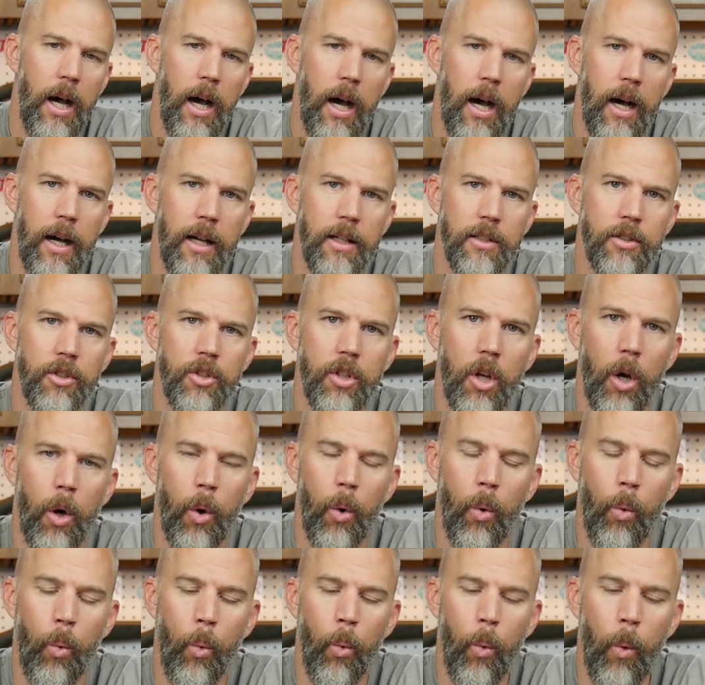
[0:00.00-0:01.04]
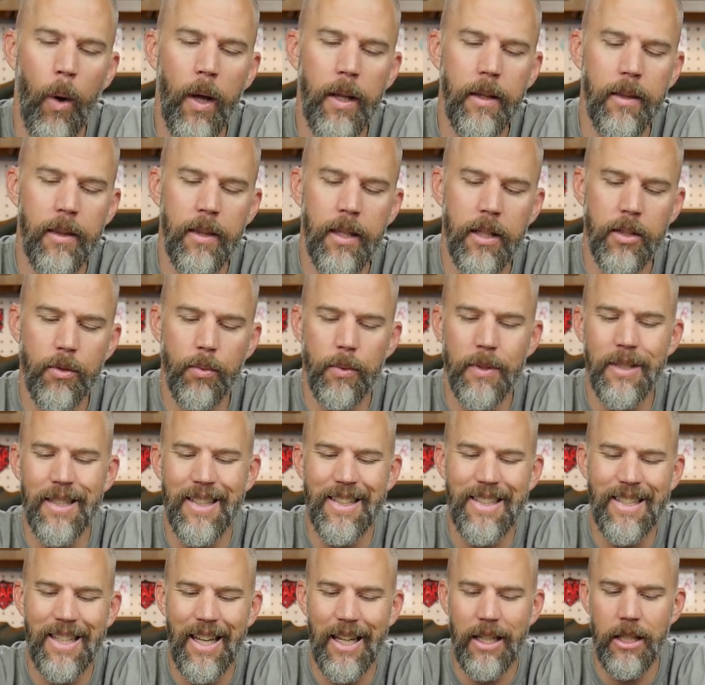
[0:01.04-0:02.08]
Uh, so what this was
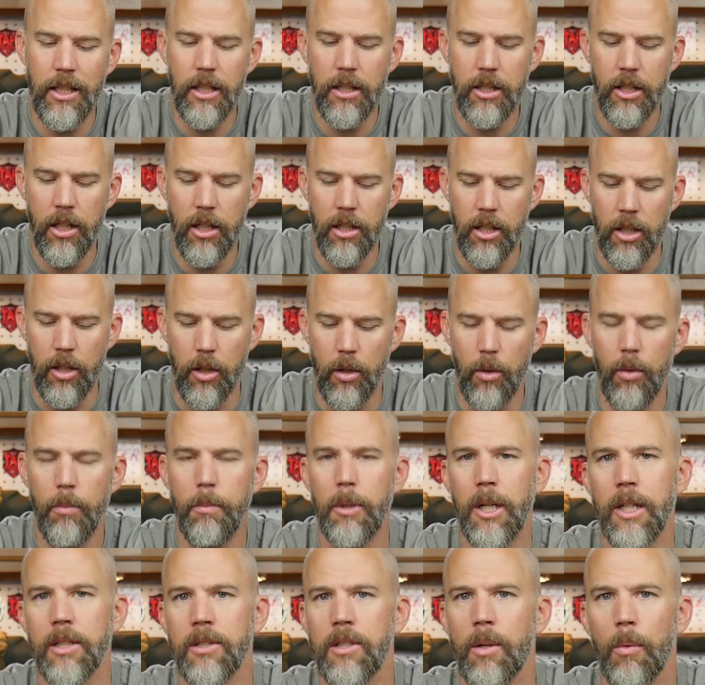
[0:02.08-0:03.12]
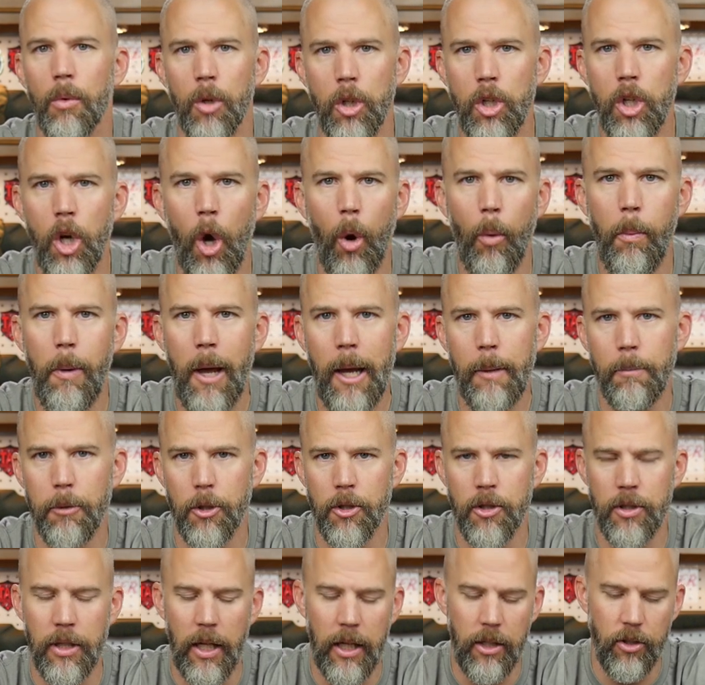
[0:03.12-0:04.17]
intended to do, because there were no paper
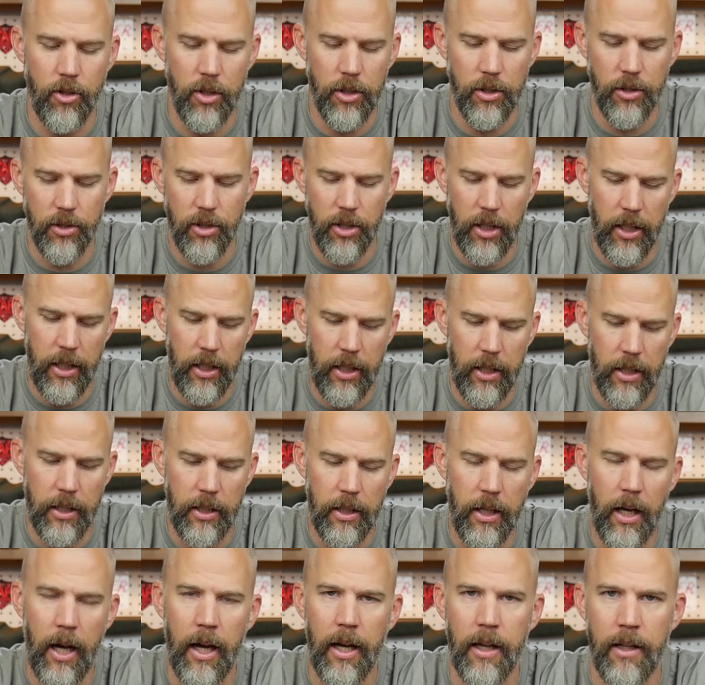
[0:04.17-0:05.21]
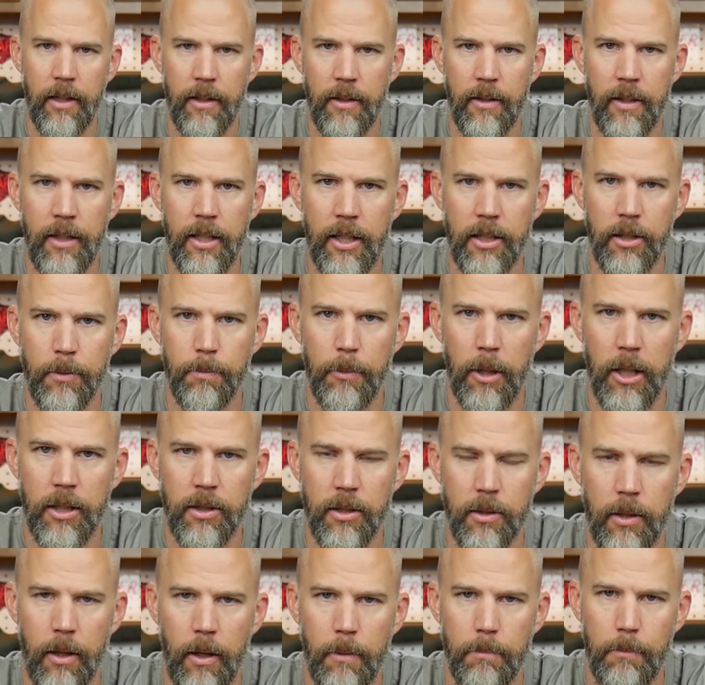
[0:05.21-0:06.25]
stages in uh, this
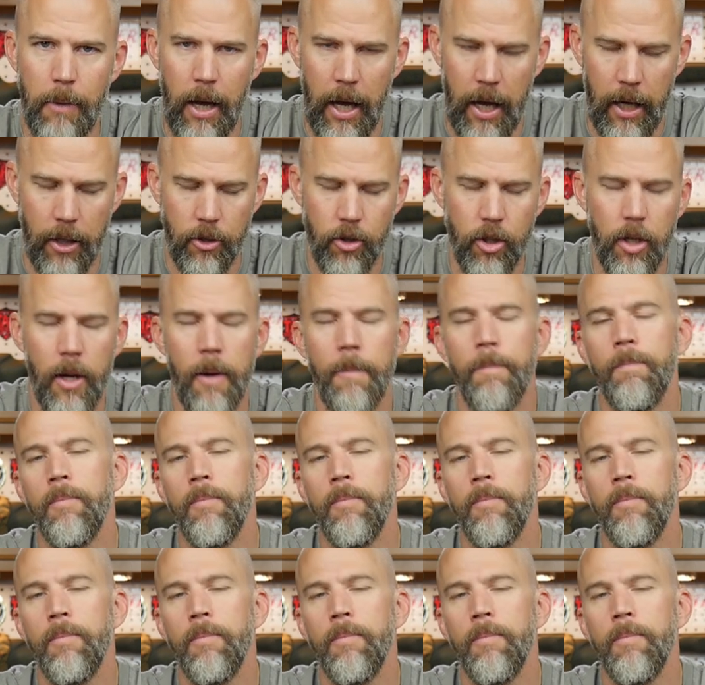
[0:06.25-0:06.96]
month's match,